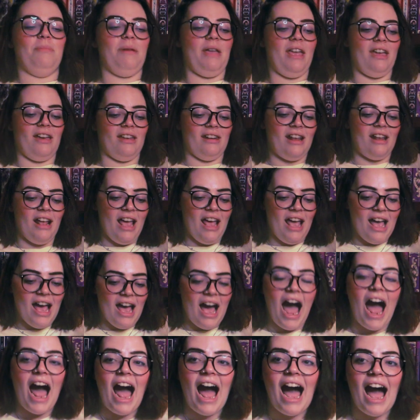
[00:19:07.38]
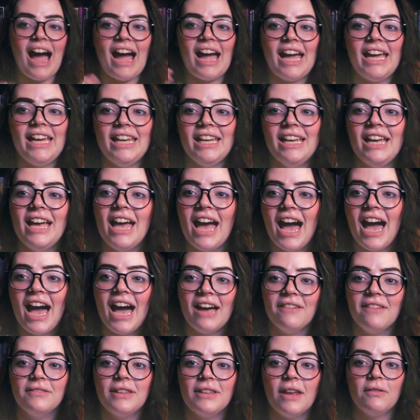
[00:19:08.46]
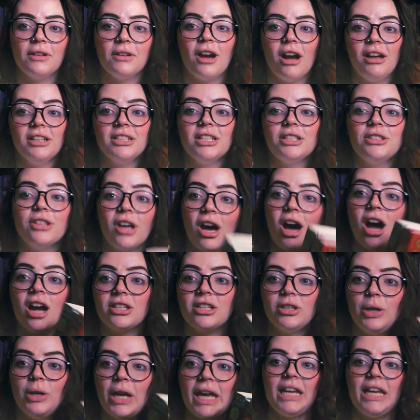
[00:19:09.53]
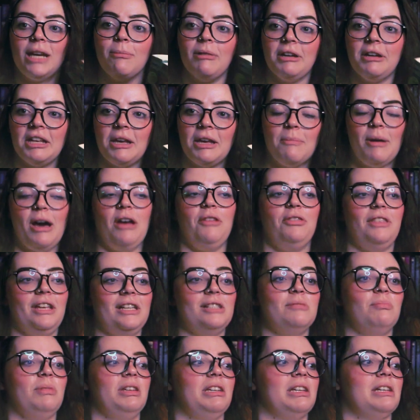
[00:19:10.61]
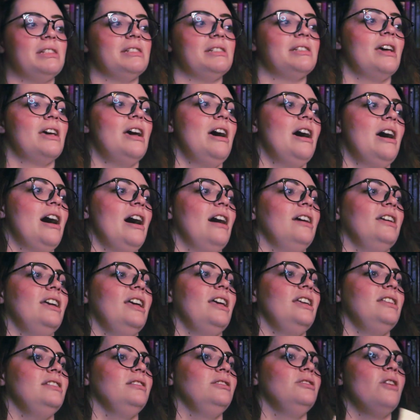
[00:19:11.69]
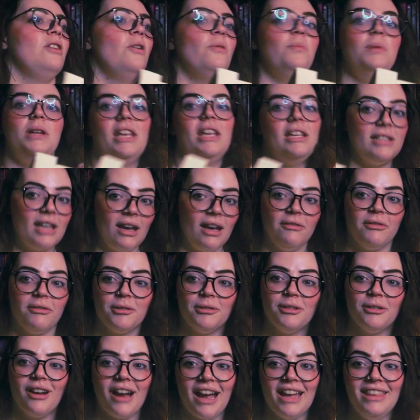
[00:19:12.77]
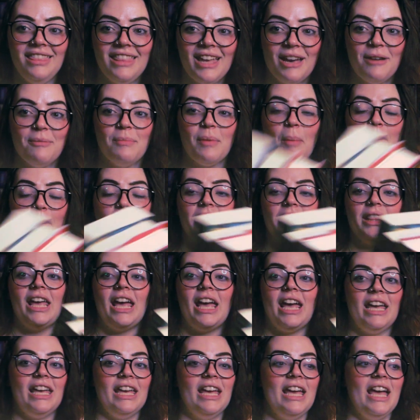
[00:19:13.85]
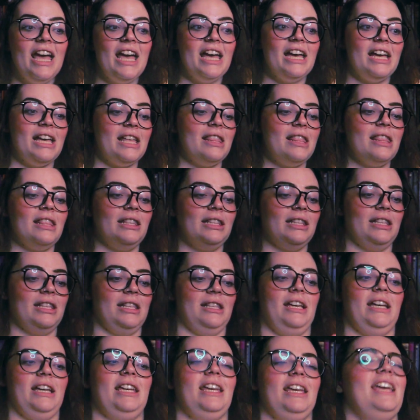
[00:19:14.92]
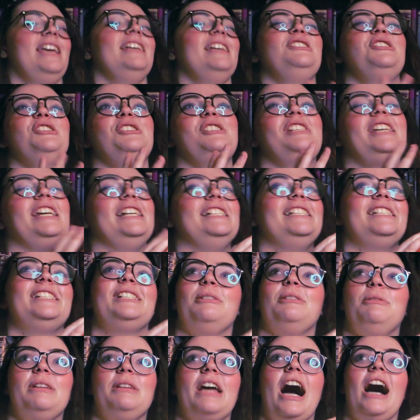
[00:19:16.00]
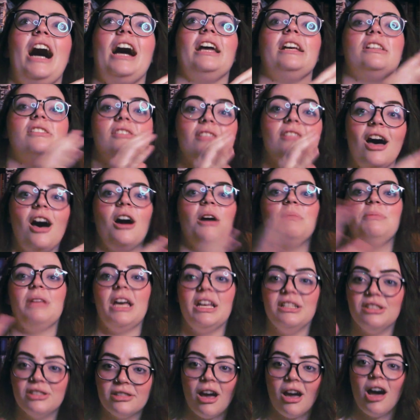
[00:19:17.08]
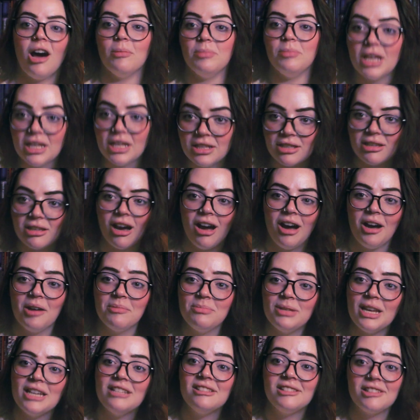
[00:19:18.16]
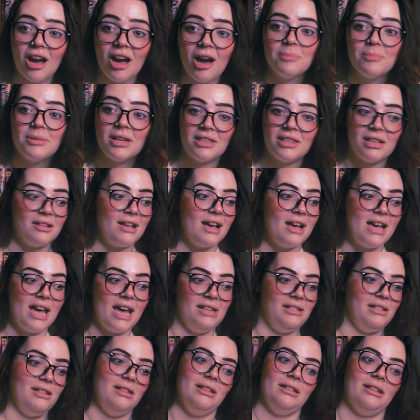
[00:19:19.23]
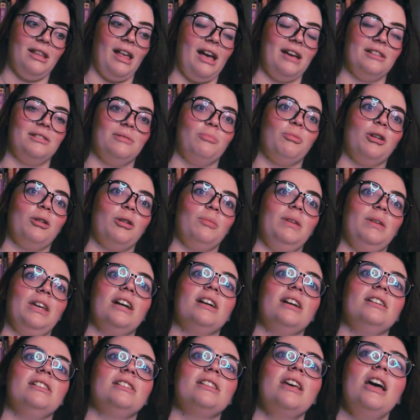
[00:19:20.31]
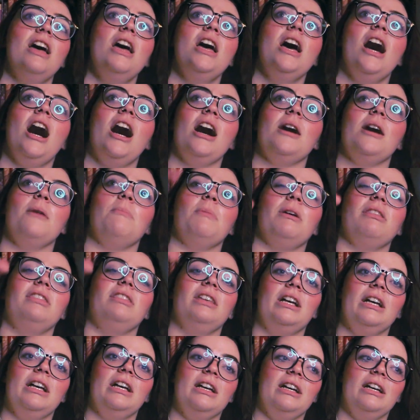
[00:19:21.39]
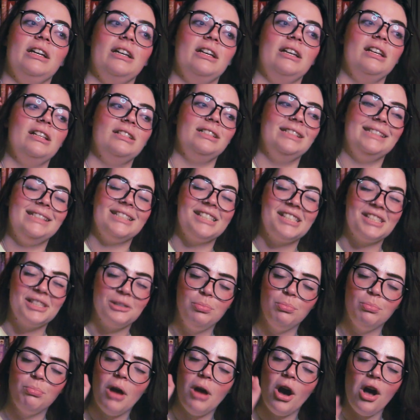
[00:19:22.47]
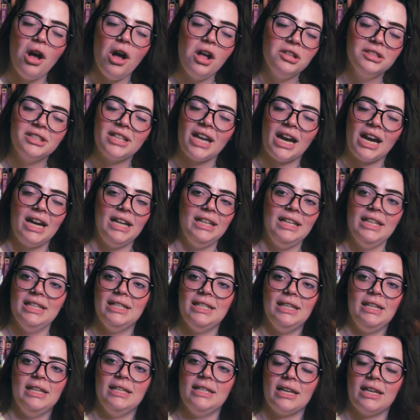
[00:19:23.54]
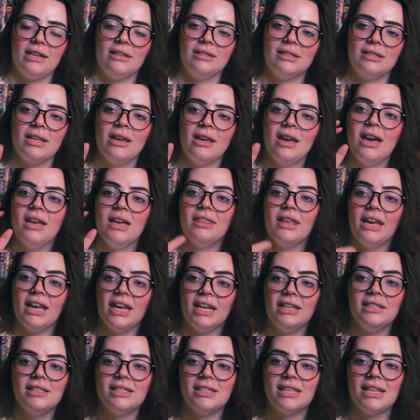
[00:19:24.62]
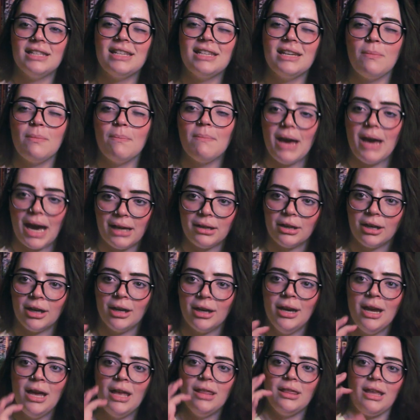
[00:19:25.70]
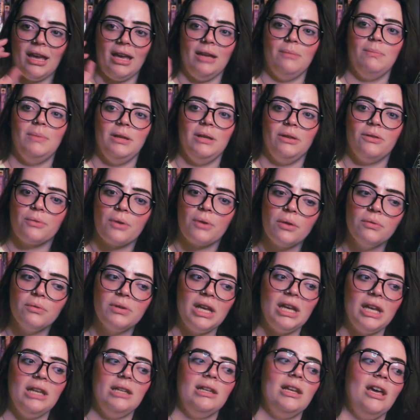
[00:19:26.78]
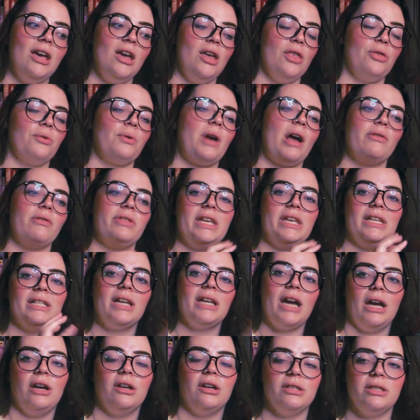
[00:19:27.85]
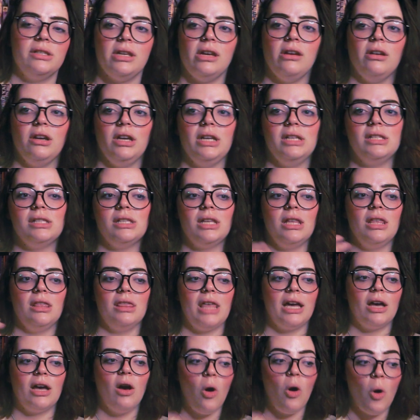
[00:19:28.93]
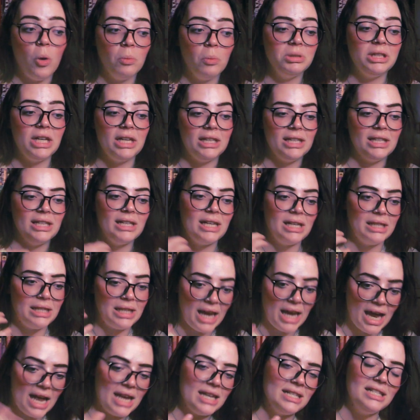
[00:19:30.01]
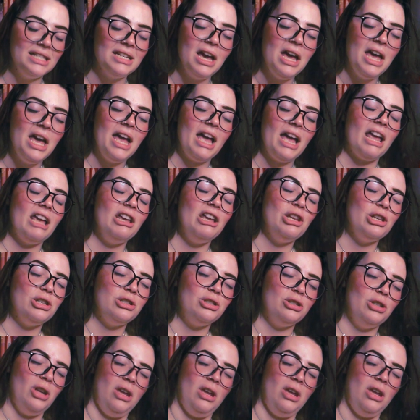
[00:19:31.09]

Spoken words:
man, I have never gotten to talk to anybody about this because nobody has ever read them, but they, like, it just gets to me. I sobbed and sobbed and sobbed and sobbed at the end of the last book, because the small, tiny details, the hints that didn't matter, that had been thrown in throughout the entire series, that culminated in the end, it